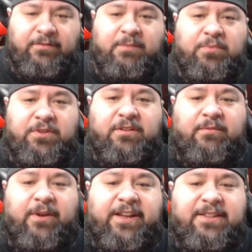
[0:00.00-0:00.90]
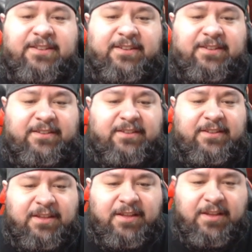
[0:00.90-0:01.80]
put the right uh,
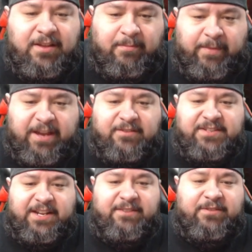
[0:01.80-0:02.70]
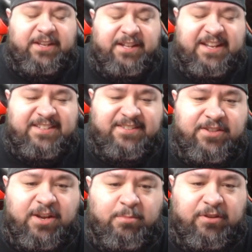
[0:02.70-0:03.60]
metals and everything, that's
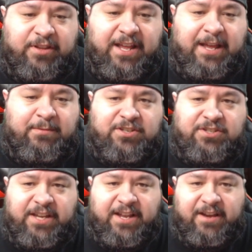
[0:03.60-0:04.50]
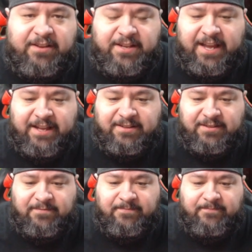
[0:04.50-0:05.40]
double the damage you get out of that.
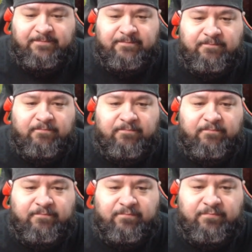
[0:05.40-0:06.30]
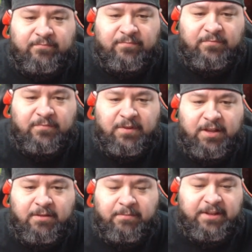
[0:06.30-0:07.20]
I
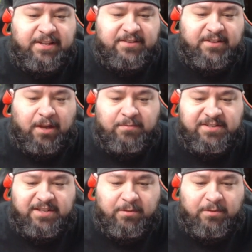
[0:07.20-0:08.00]
mean, this obviously